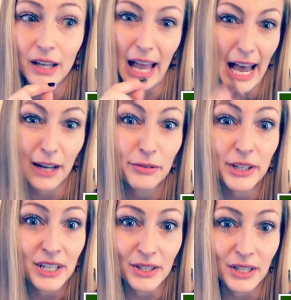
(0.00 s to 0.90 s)

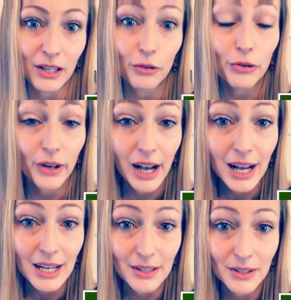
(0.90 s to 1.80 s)
advocacy for
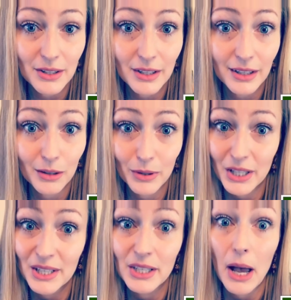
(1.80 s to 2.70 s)
us, which
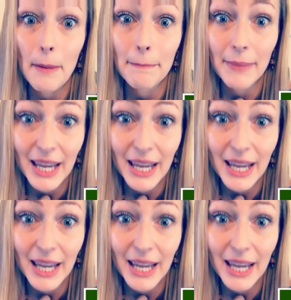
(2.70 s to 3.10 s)
is amazing.